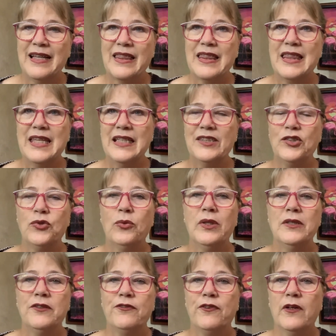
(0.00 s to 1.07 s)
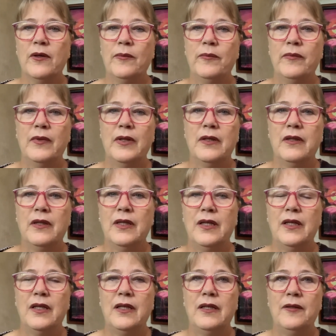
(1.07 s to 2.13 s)
This was from
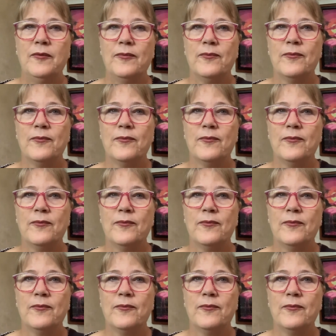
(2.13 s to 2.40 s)
the,